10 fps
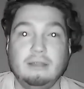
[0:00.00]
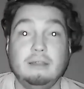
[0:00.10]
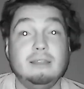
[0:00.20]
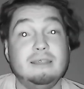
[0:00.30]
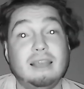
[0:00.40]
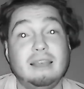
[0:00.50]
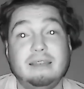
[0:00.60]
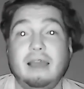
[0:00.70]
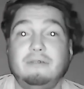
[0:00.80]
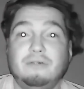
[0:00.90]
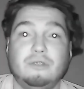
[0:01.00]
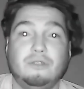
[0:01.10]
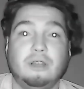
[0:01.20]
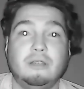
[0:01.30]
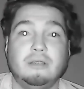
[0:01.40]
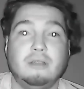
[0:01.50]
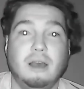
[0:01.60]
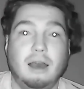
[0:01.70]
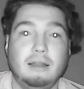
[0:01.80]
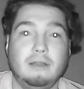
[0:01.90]
And this is a night vision
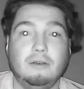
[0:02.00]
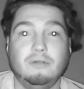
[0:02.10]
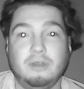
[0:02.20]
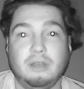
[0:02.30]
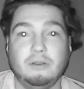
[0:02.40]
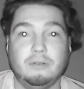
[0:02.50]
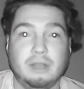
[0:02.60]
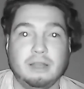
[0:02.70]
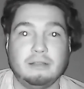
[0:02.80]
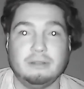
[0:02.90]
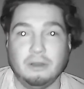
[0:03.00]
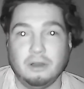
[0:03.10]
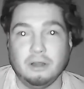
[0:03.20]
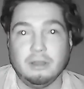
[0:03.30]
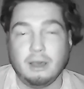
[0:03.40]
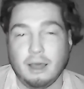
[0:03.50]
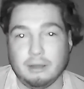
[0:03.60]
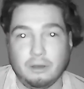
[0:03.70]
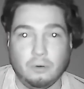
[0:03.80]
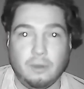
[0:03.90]
audio video test on the
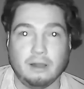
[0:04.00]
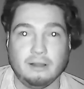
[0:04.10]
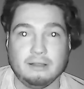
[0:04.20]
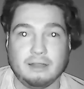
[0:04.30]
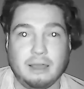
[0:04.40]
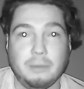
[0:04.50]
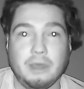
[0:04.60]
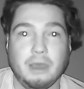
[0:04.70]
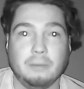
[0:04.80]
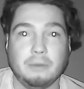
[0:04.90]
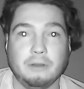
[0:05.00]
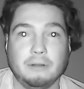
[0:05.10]
Conico wireless IP camera.